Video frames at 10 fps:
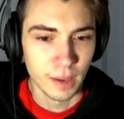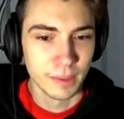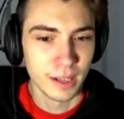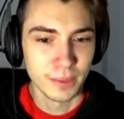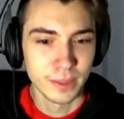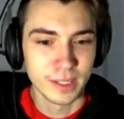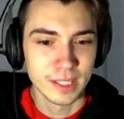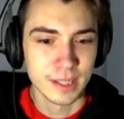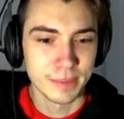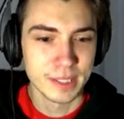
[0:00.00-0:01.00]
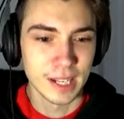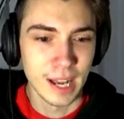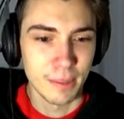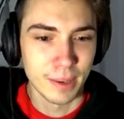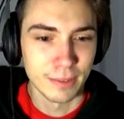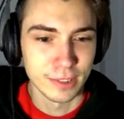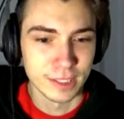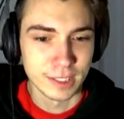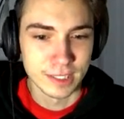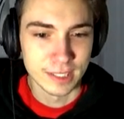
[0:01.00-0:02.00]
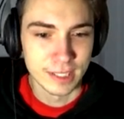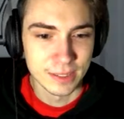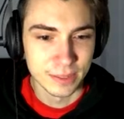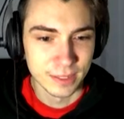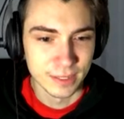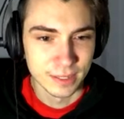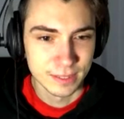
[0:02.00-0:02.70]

I'm kind of worried that something's gonna happen after I click the last one.